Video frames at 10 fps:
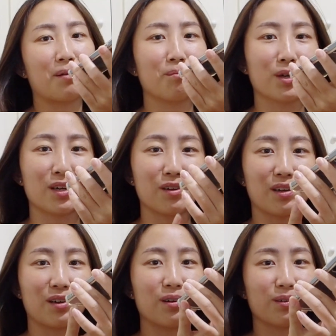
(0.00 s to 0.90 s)
but
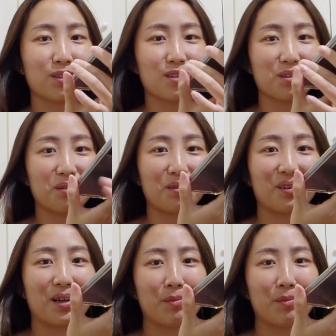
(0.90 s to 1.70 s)
I also